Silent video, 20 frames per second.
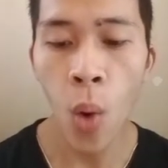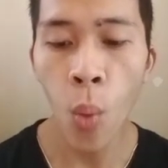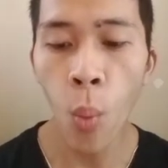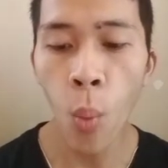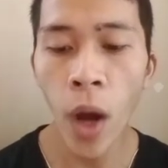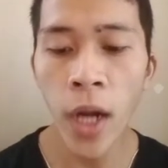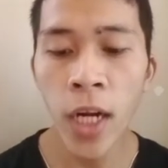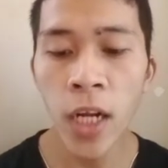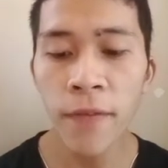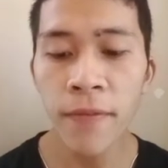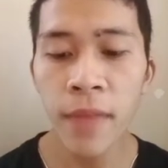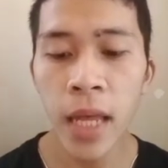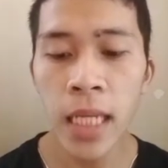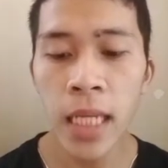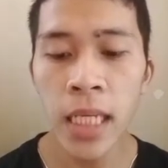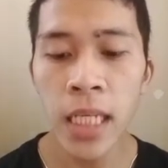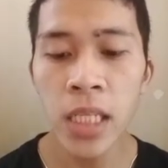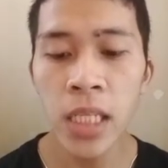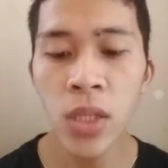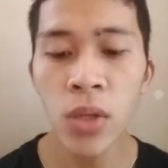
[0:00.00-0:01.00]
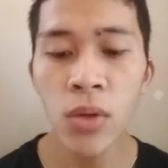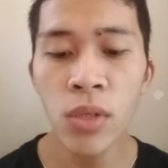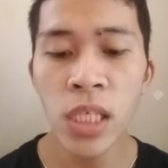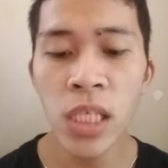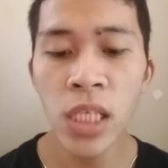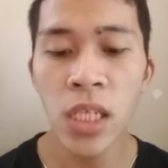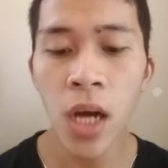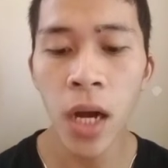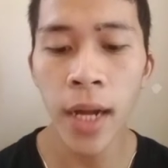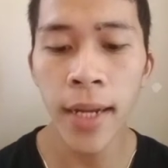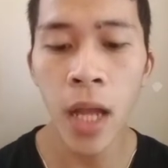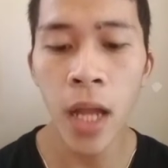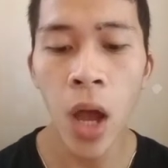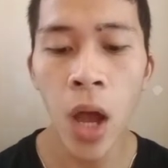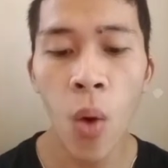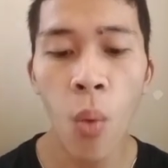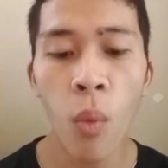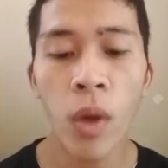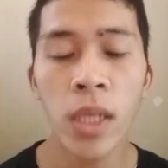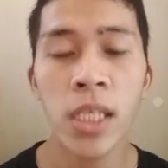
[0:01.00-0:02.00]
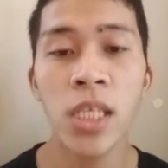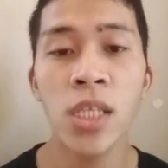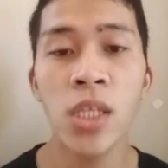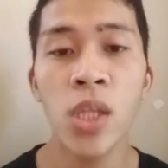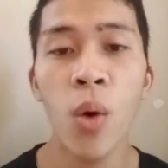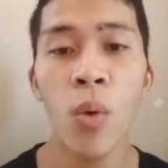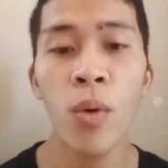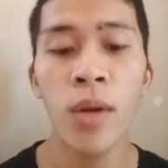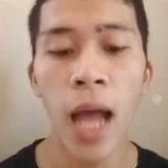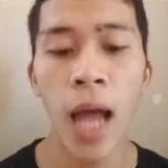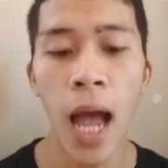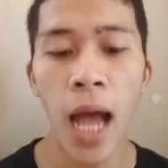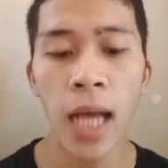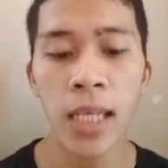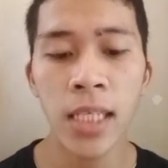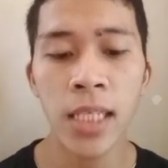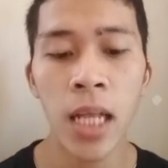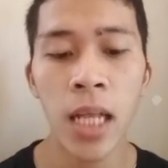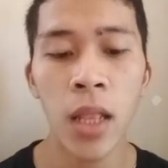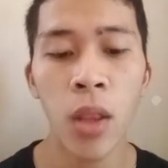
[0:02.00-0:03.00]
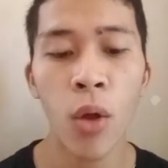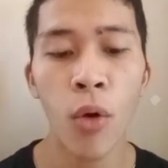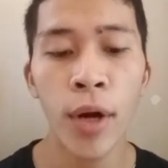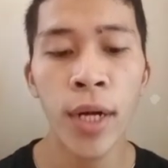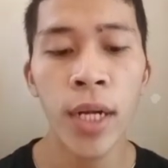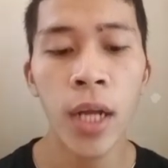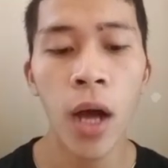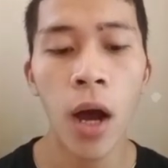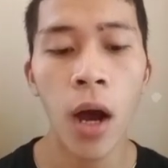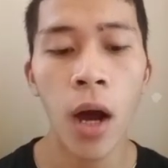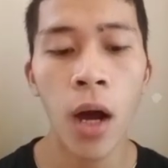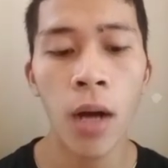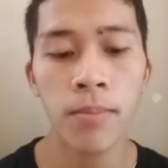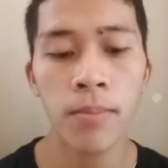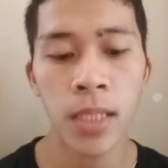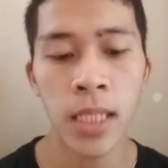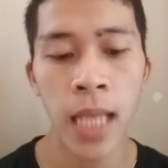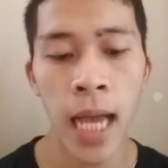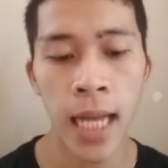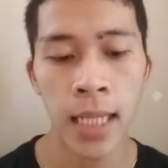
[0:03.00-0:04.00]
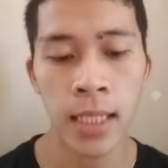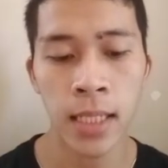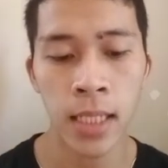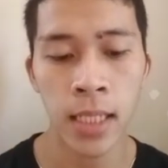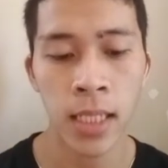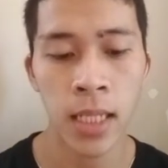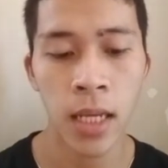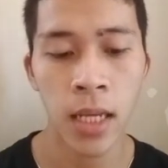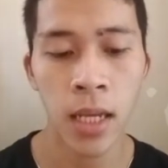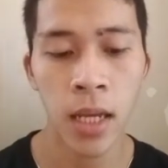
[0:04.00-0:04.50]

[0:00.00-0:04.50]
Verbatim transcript: One of the Hindus' god was known as the Lord of Dance.